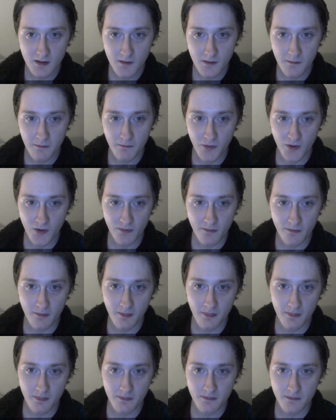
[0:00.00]
But
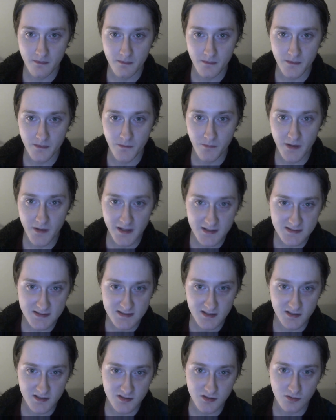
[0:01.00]
the
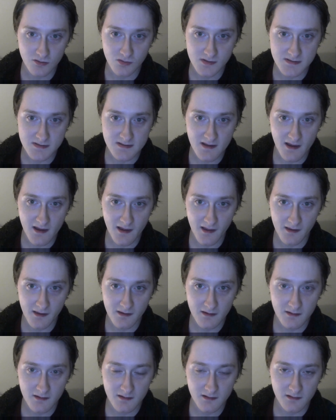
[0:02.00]
biggest issue is that,
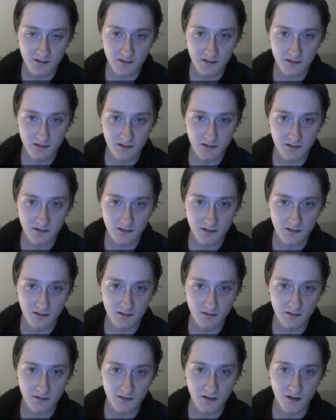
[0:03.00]

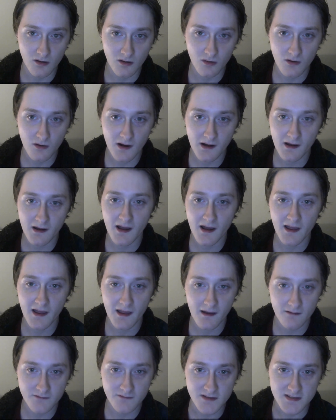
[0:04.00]
I
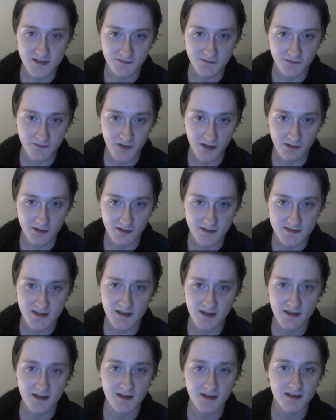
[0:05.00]
have these feelings, and
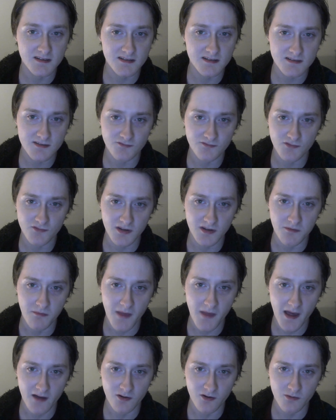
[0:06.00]
it doesn't really
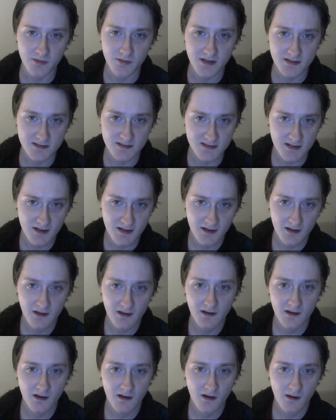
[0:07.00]
matter, because
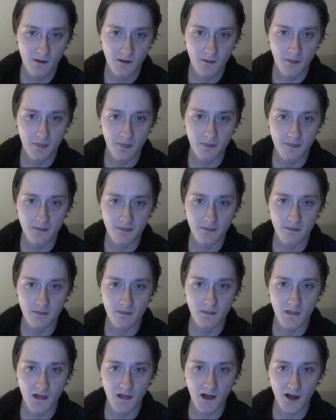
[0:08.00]

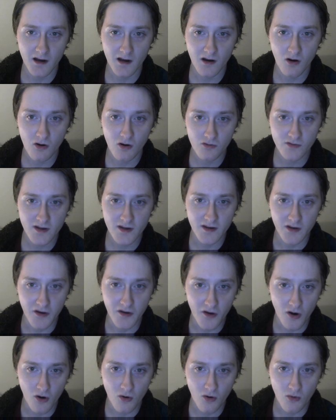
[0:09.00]
I already
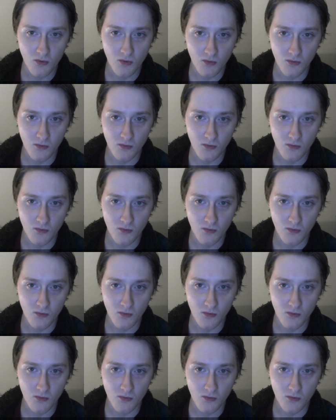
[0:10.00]
know